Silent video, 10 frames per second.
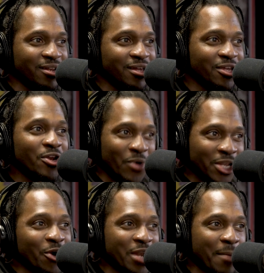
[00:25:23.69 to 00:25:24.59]
Mm-hmm. you know, and
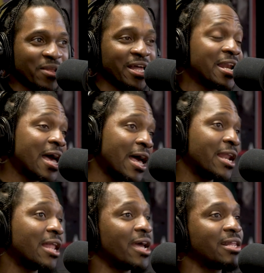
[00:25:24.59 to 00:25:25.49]
learn that plan. And
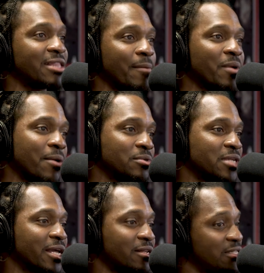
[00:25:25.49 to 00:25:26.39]
I like that, but I was
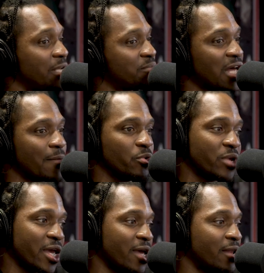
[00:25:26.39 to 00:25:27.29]
like, at the same time, you
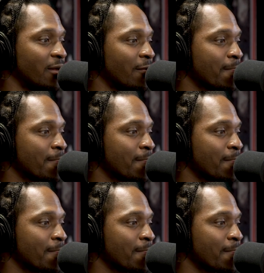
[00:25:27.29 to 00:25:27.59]
can't.